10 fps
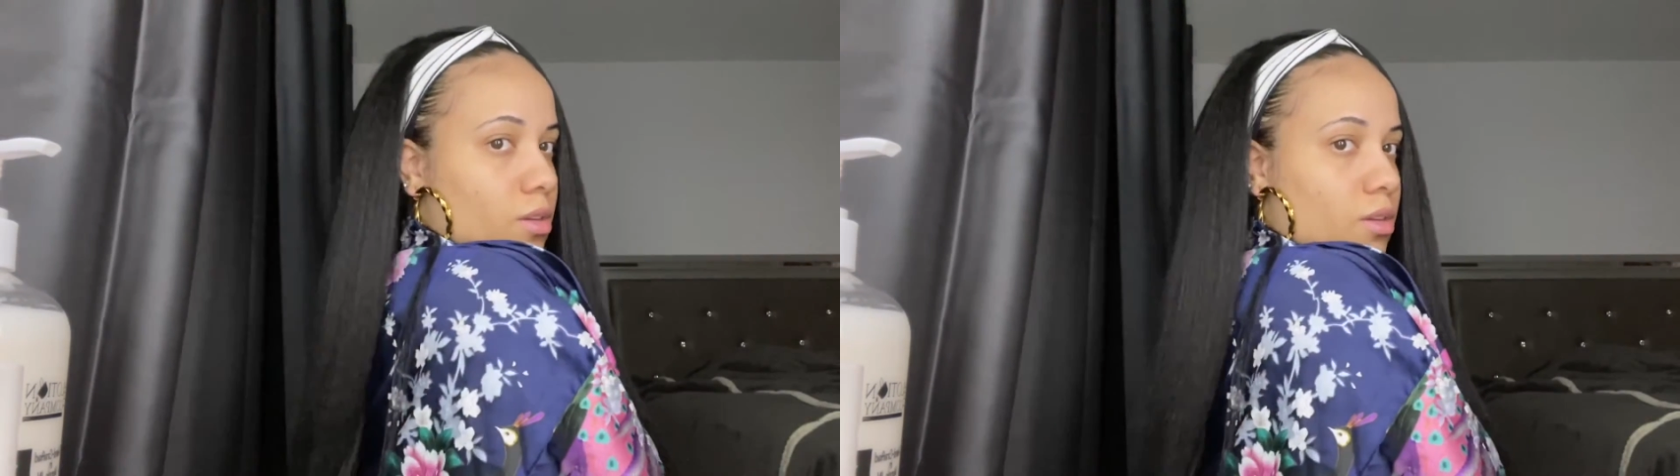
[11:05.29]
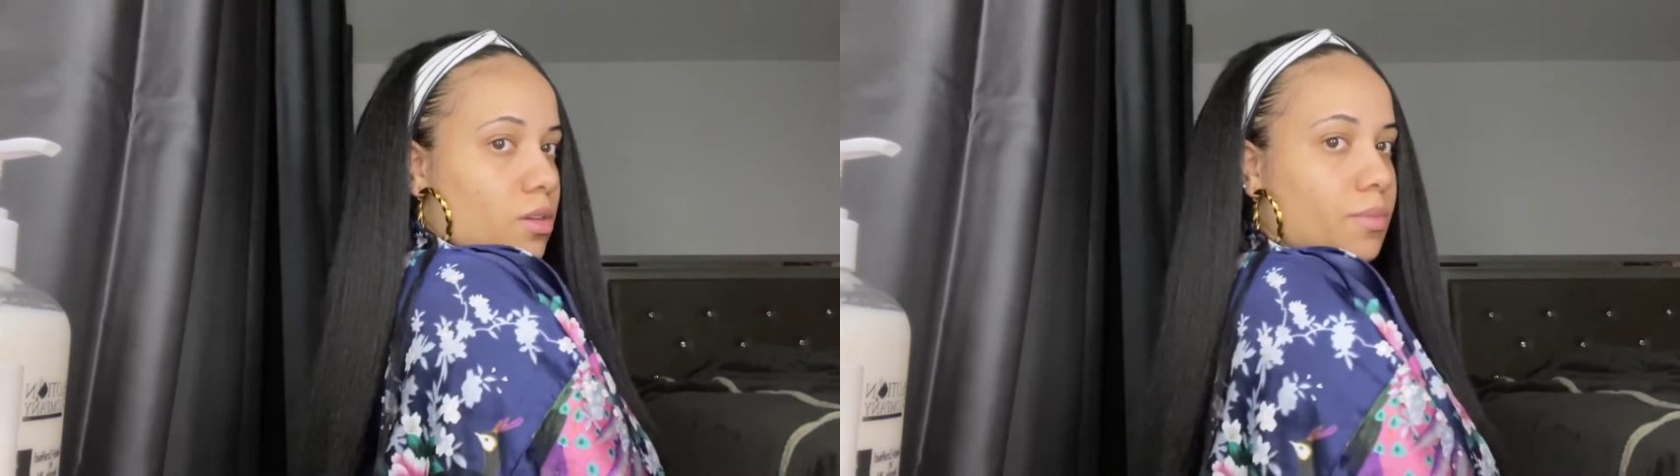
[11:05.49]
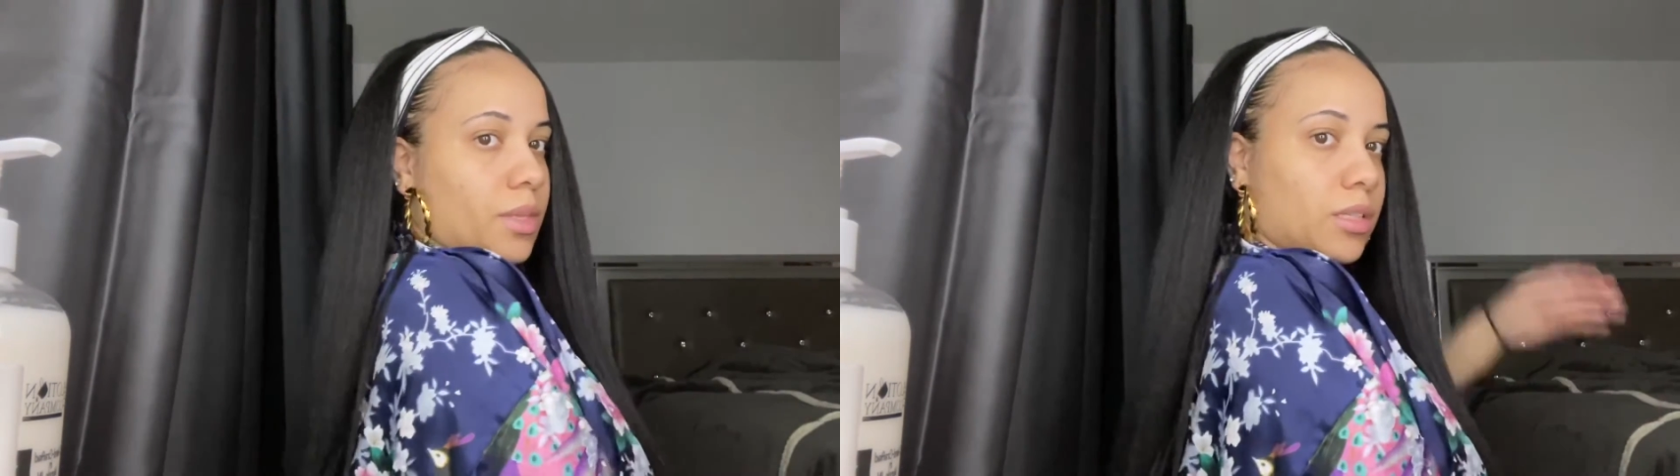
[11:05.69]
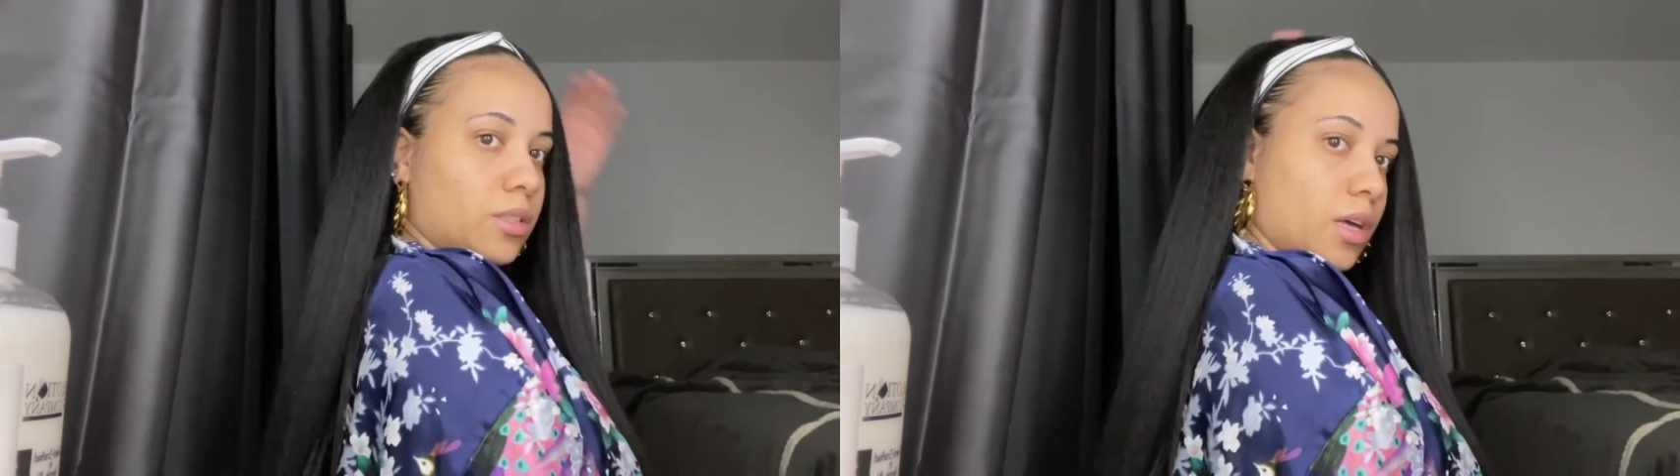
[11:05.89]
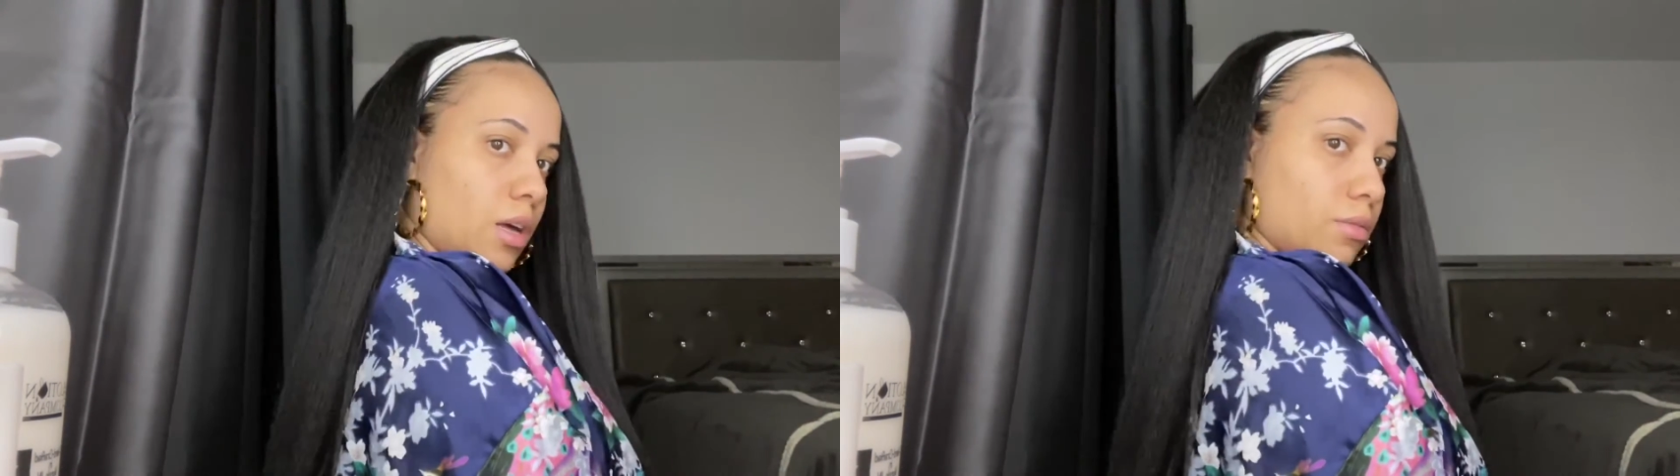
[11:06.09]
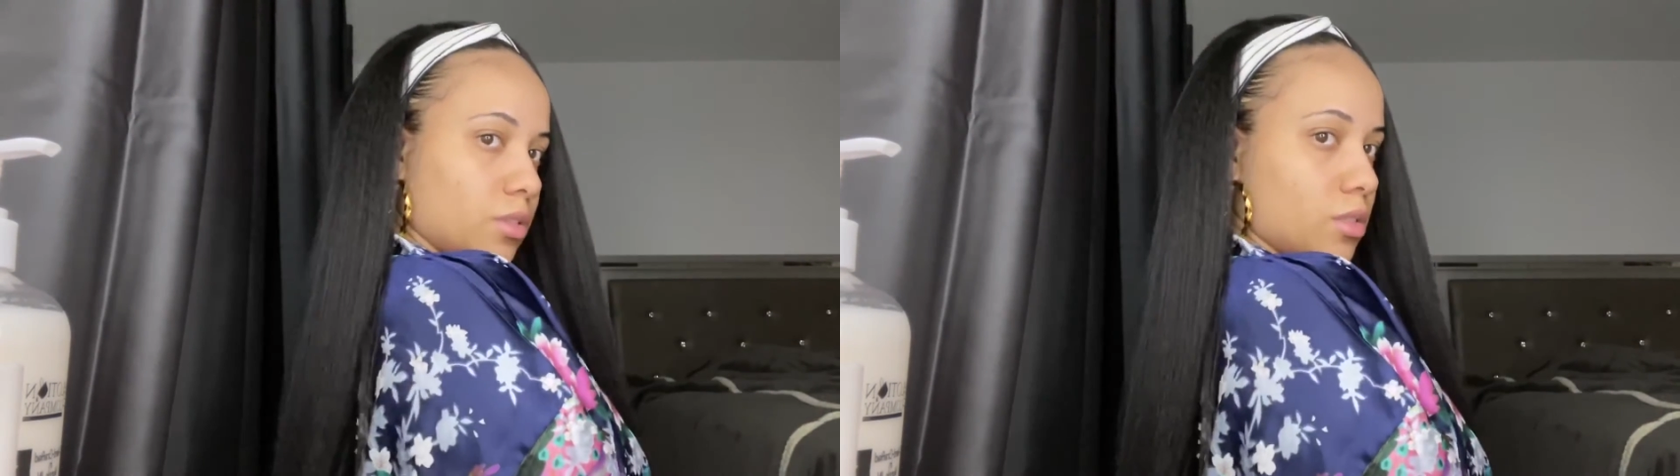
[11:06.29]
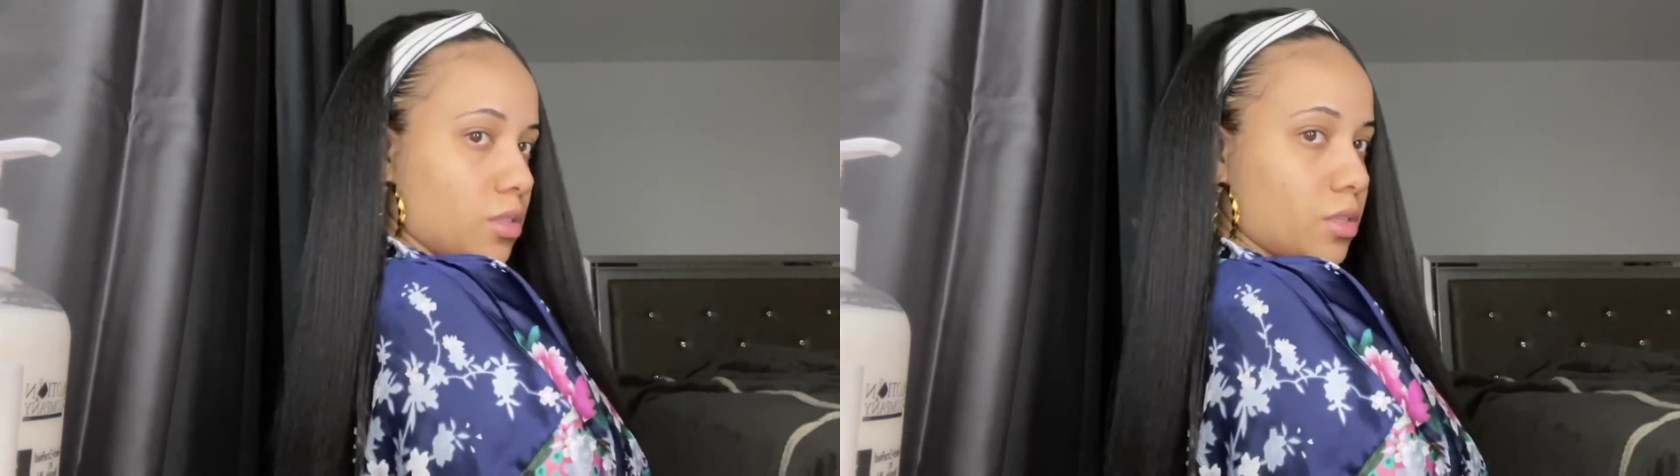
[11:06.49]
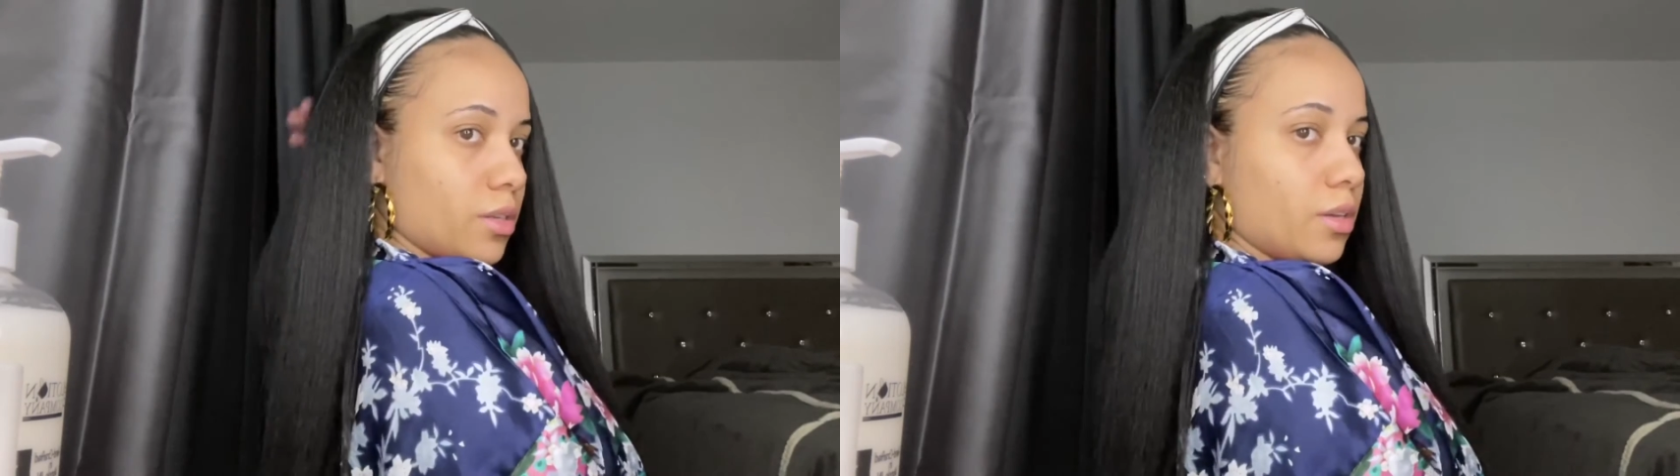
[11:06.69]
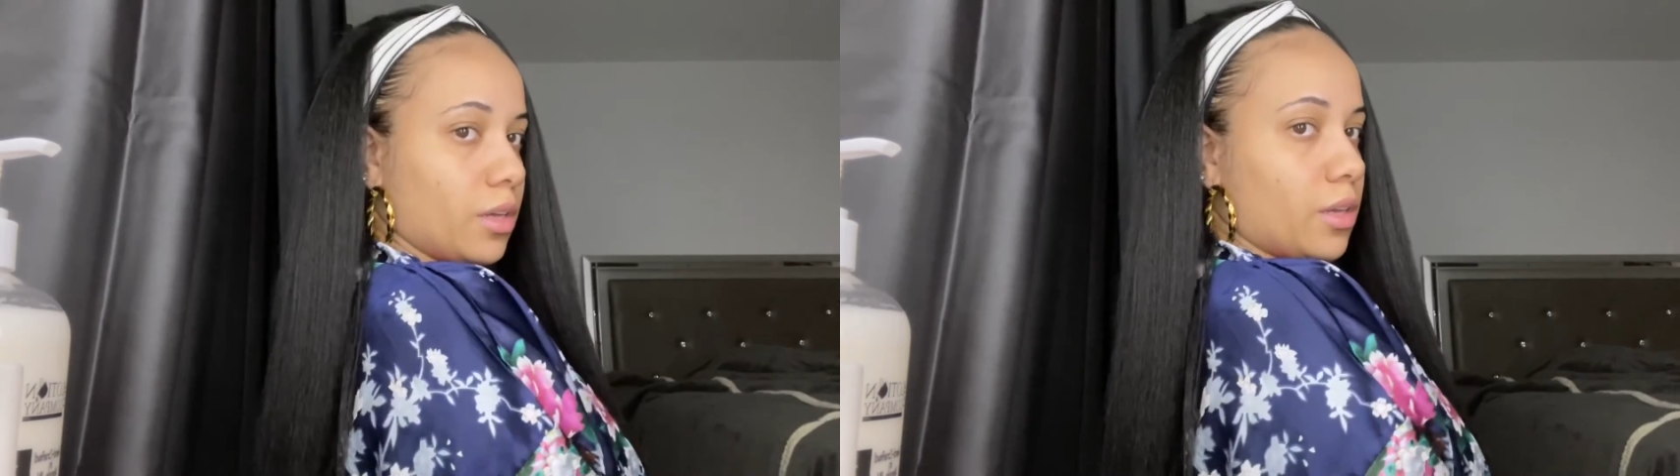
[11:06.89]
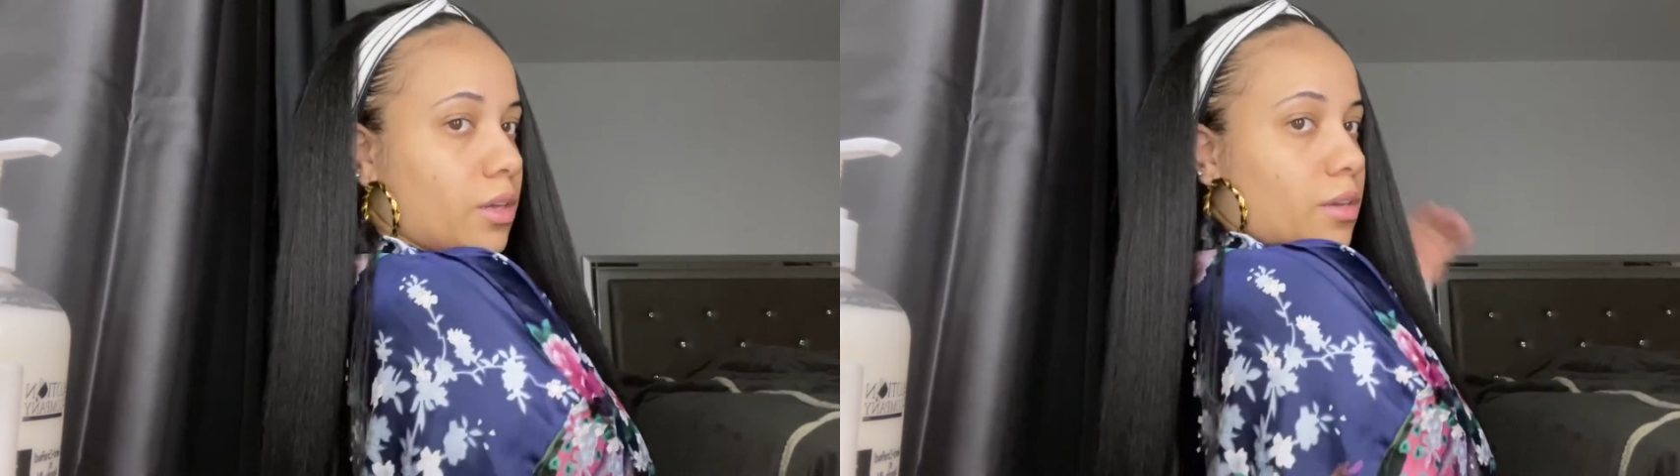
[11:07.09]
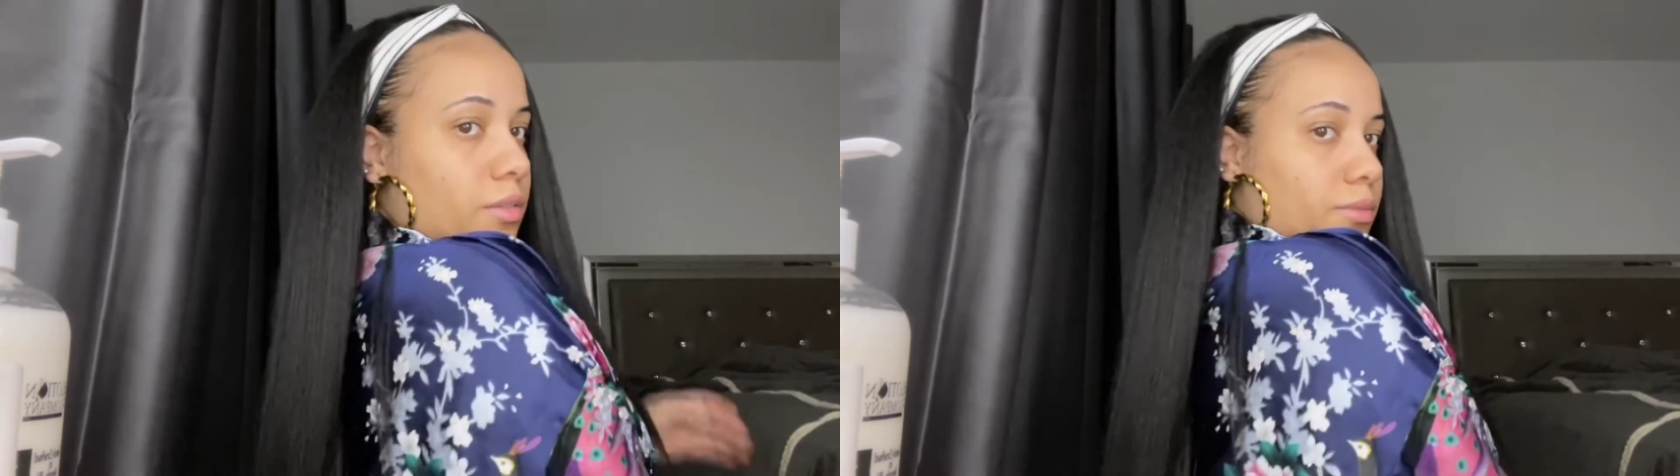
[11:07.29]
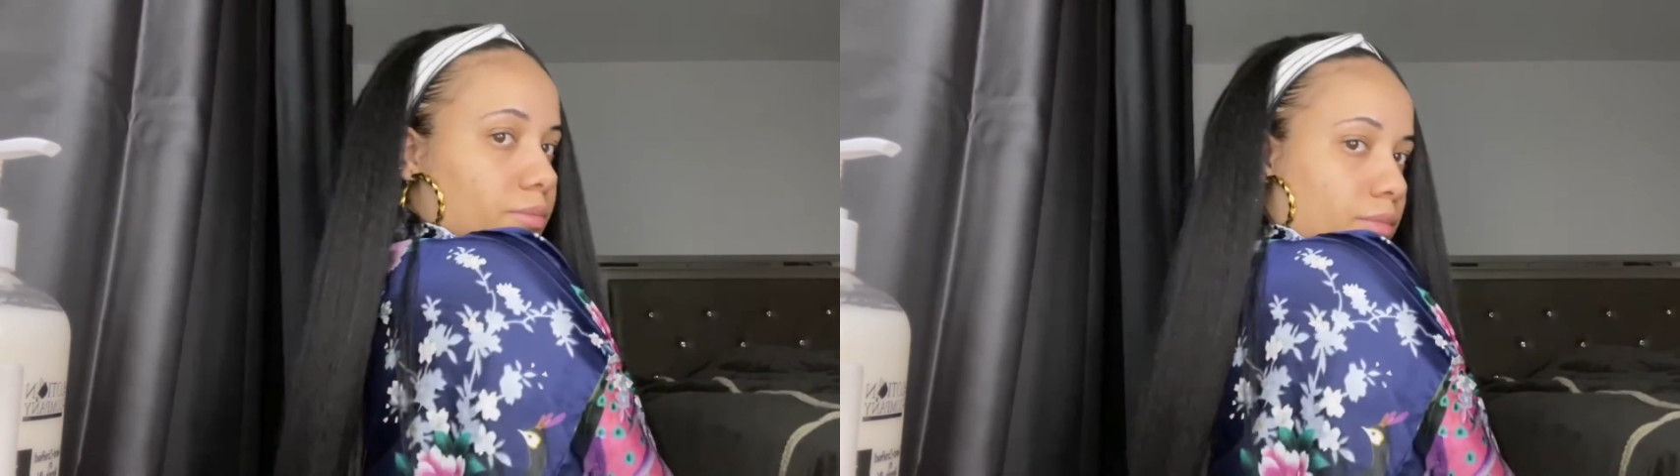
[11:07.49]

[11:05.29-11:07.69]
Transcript: um, that's how it's looking